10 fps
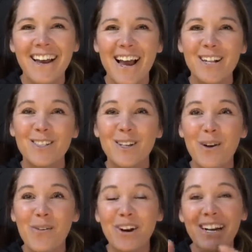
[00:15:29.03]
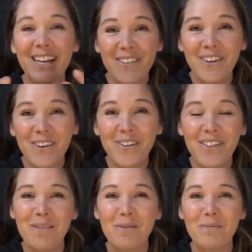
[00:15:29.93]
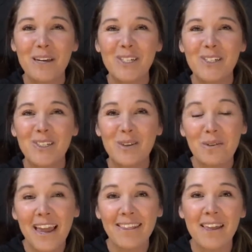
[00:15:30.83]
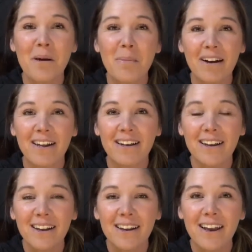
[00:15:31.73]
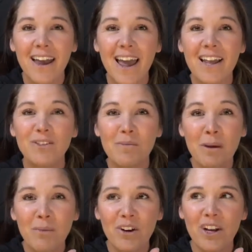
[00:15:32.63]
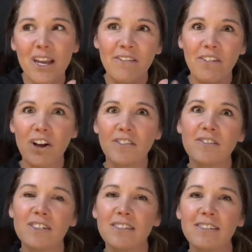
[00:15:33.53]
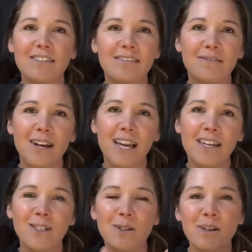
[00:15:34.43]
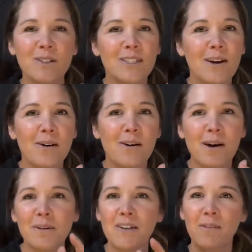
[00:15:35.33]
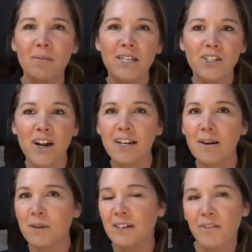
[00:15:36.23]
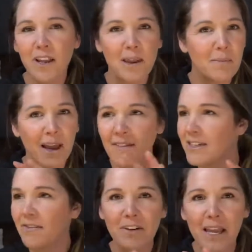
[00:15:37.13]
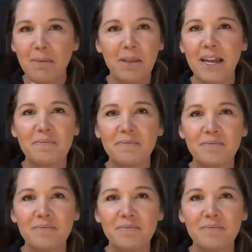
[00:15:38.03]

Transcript: And so we're going to give you the information so you can think about it. And remember, it evolves, right? 2 years ago, I'm a different pitcher. I have a different game plan.